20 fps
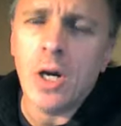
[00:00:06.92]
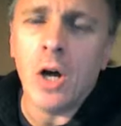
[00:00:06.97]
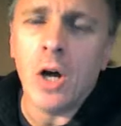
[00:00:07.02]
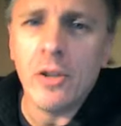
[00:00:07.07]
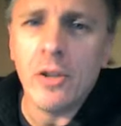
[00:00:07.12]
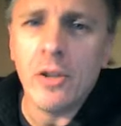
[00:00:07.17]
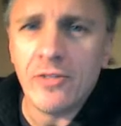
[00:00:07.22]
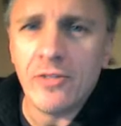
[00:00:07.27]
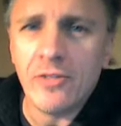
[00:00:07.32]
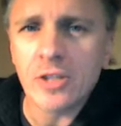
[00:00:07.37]
on
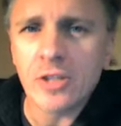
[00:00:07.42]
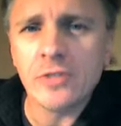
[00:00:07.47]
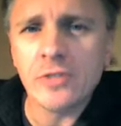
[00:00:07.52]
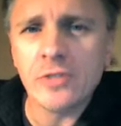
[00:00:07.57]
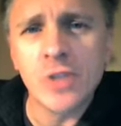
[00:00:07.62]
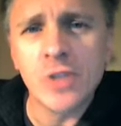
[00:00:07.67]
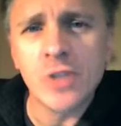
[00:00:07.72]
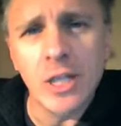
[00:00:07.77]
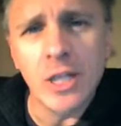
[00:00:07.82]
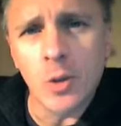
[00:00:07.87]
the first of
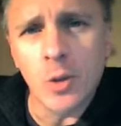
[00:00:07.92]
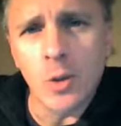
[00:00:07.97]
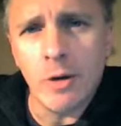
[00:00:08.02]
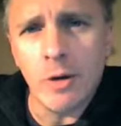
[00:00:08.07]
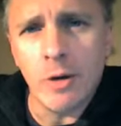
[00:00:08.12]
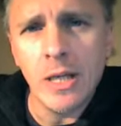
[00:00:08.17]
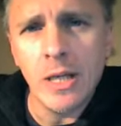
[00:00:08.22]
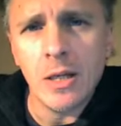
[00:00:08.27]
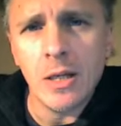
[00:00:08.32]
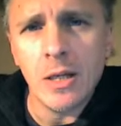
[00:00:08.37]

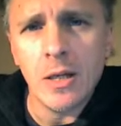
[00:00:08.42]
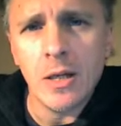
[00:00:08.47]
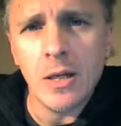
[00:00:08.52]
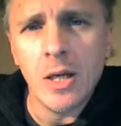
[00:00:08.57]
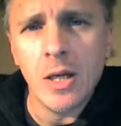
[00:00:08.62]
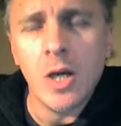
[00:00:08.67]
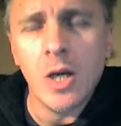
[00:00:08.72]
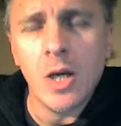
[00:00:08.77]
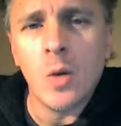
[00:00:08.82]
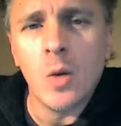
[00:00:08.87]
January,
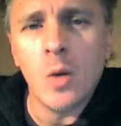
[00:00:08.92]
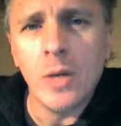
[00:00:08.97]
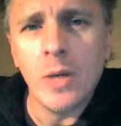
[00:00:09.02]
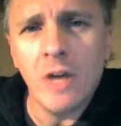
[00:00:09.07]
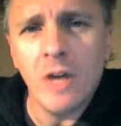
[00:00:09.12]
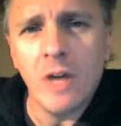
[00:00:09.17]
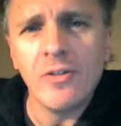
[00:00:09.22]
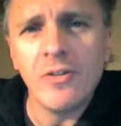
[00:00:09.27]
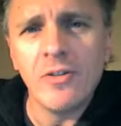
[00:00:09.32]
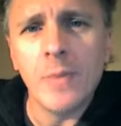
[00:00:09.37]
we
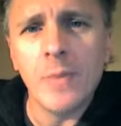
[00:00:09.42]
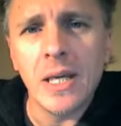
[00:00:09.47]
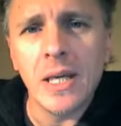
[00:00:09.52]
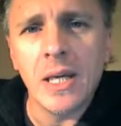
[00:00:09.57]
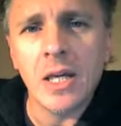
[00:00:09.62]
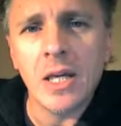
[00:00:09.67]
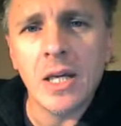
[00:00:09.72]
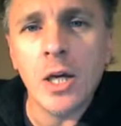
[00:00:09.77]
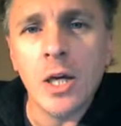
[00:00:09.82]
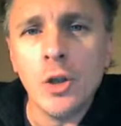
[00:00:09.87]
often
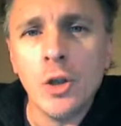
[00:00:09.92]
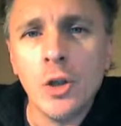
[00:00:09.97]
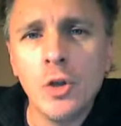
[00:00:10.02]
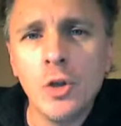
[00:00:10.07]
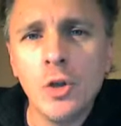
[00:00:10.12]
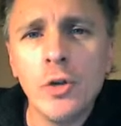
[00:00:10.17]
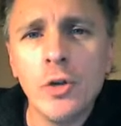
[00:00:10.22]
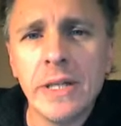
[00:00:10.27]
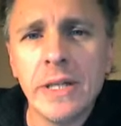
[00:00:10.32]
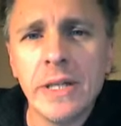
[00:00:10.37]
make New
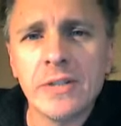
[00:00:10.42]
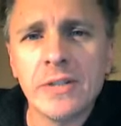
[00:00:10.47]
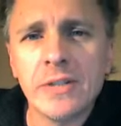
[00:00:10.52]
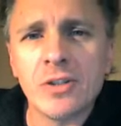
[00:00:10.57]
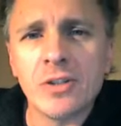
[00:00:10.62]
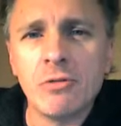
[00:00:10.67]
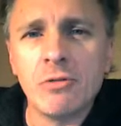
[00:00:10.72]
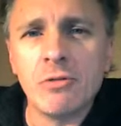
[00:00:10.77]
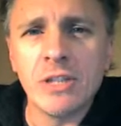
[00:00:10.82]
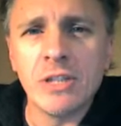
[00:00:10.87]
Year's
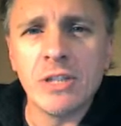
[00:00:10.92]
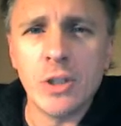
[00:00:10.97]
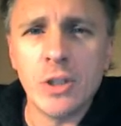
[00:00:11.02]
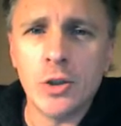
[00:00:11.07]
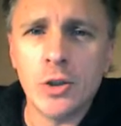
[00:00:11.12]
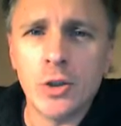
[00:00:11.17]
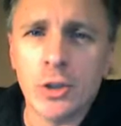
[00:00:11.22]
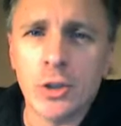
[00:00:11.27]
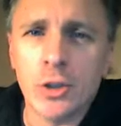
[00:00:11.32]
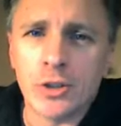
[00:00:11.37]

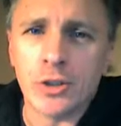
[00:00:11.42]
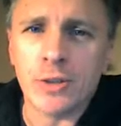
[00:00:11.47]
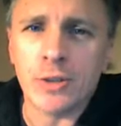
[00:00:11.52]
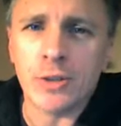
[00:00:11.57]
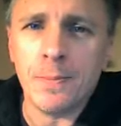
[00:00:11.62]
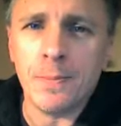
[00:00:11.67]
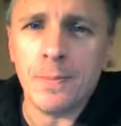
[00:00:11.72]
resolutions,